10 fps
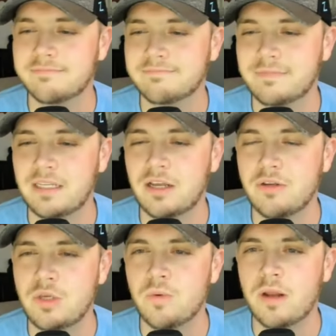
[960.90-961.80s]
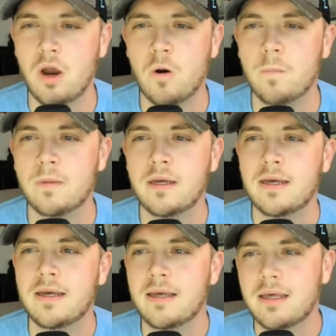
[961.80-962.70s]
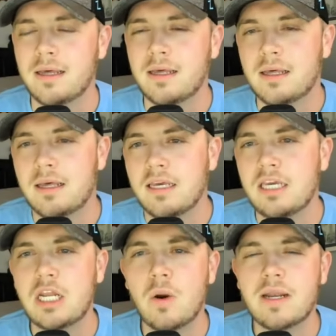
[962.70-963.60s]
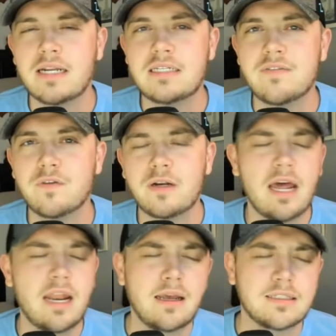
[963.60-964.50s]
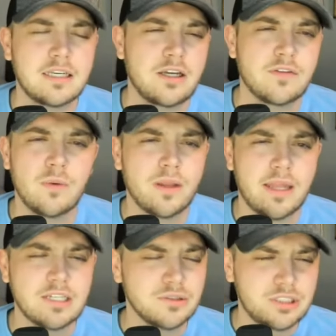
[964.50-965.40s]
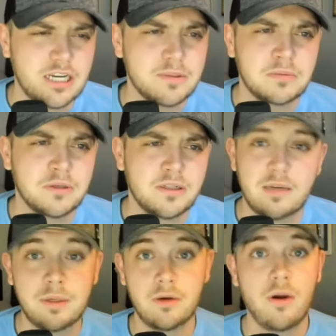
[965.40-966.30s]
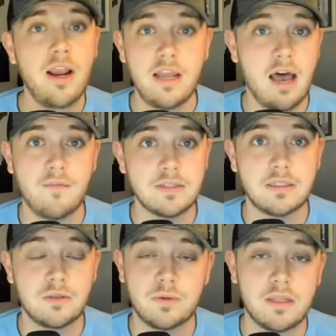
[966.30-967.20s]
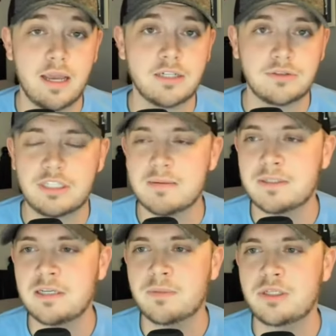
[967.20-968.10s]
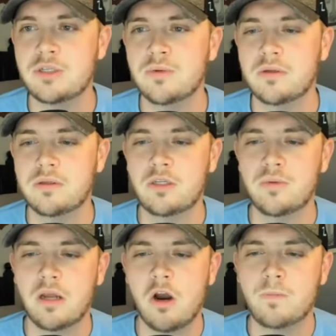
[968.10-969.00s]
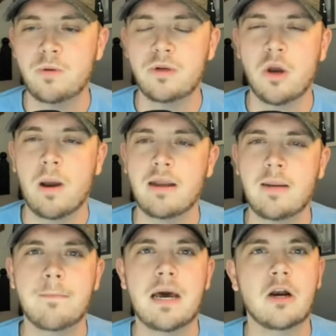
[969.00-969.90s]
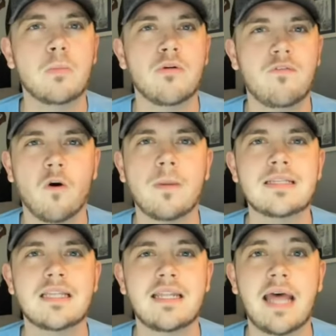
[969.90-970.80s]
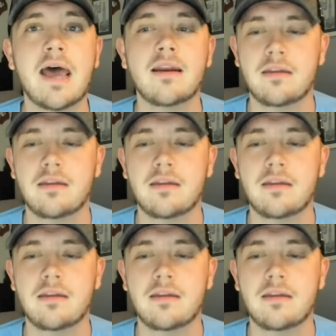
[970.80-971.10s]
You know, you would hope, you know, in a different, not saying you have to go win the national championship or anything. It'd be great, obviously, to win the national championship, but you would hope you would go out in a better performance than that.